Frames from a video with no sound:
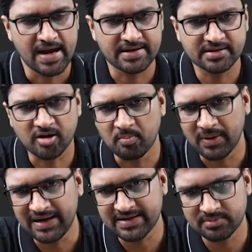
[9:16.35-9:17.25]
At the
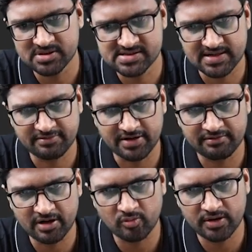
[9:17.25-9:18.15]
compile time itself,
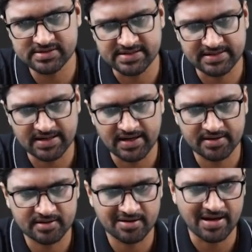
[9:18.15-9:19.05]
whenever I go and say
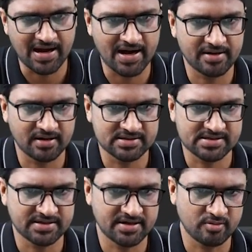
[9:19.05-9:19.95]
that add, let's
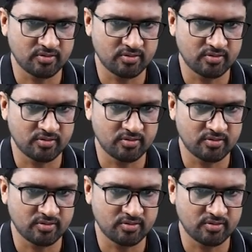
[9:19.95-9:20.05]
say that